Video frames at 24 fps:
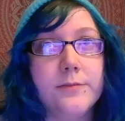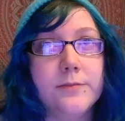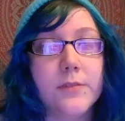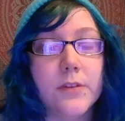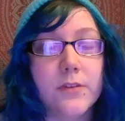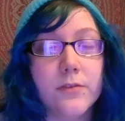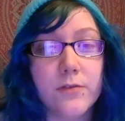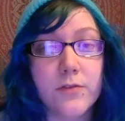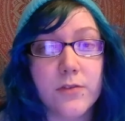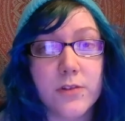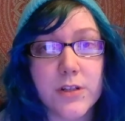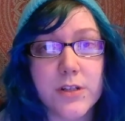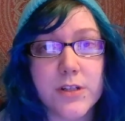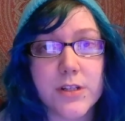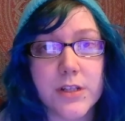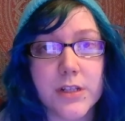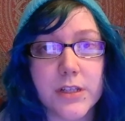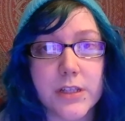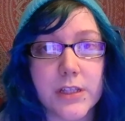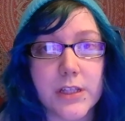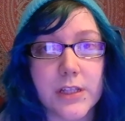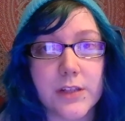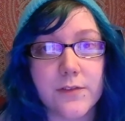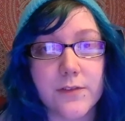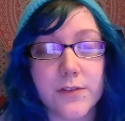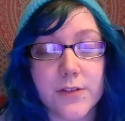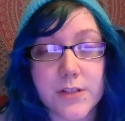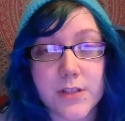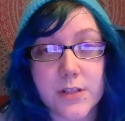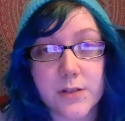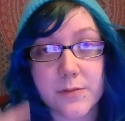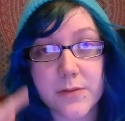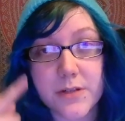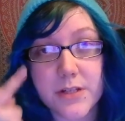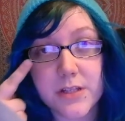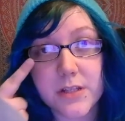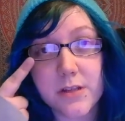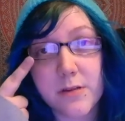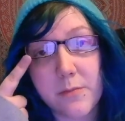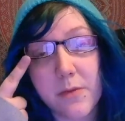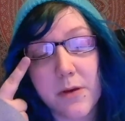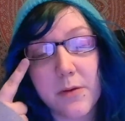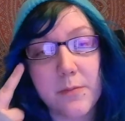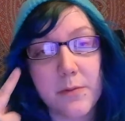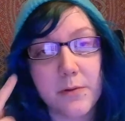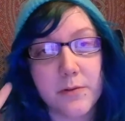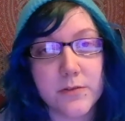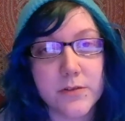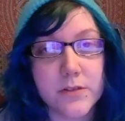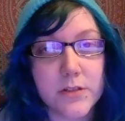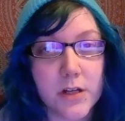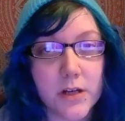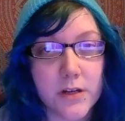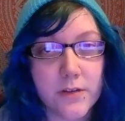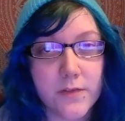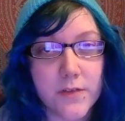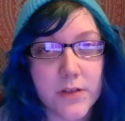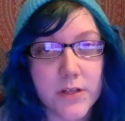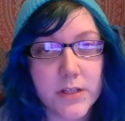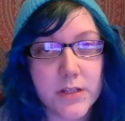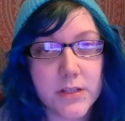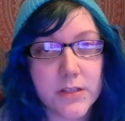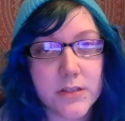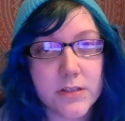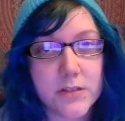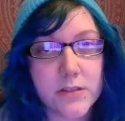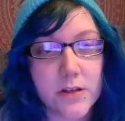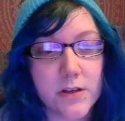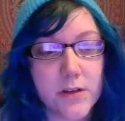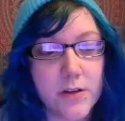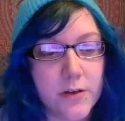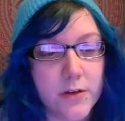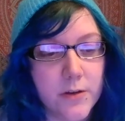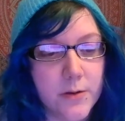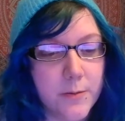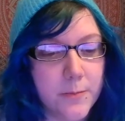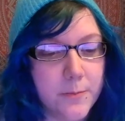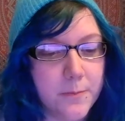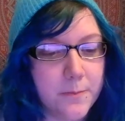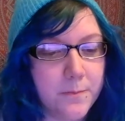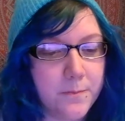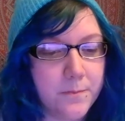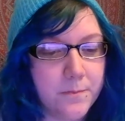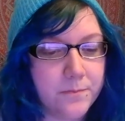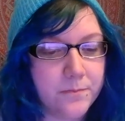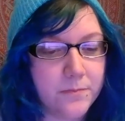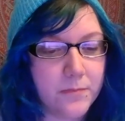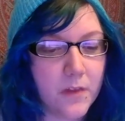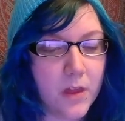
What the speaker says: unfortunately, for some reason, my post office, I